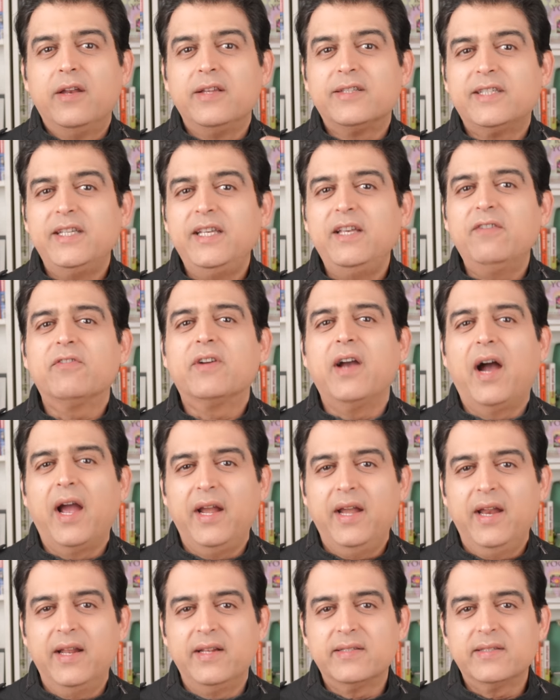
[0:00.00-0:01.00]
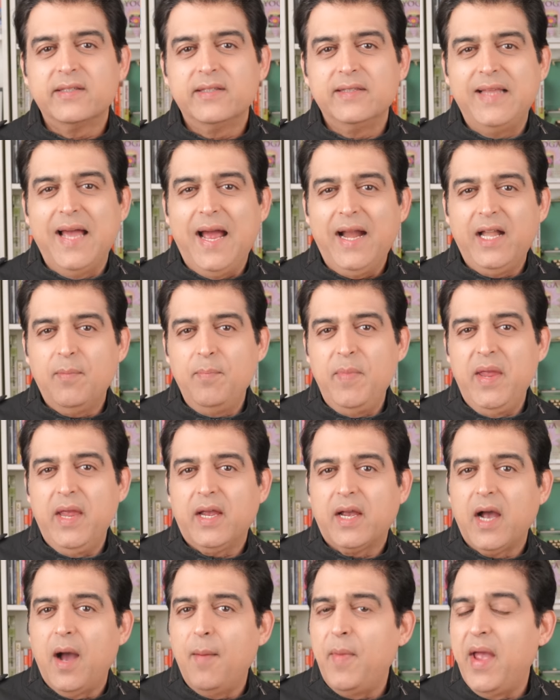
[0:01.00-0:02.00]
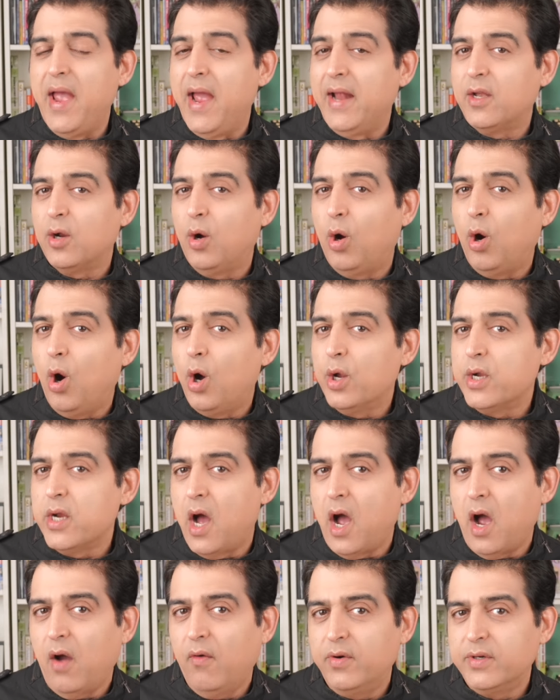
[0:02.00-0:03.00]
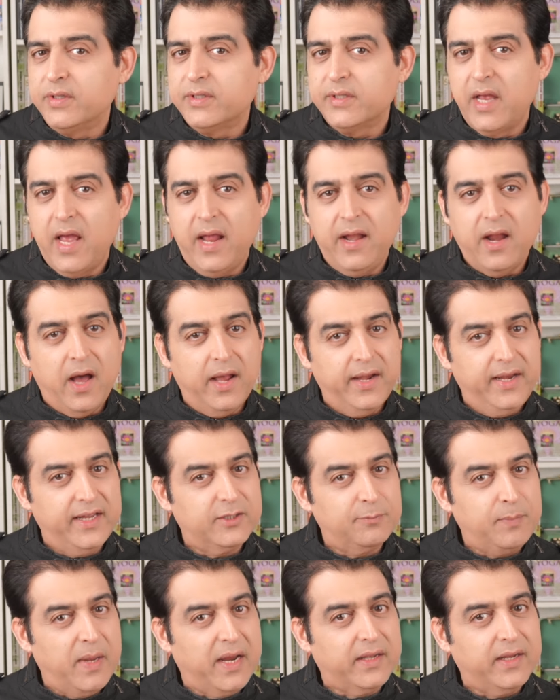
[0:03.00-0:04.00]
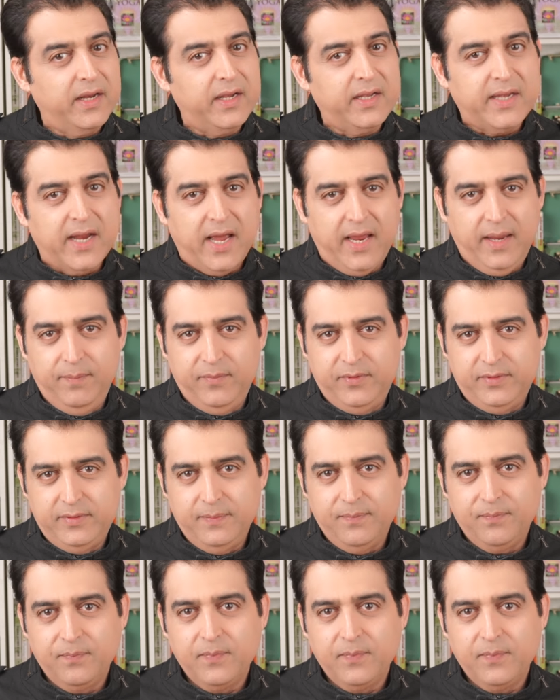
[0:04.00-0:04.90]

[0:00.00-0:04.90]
receive guidance that may come at odd hours and unexpected times.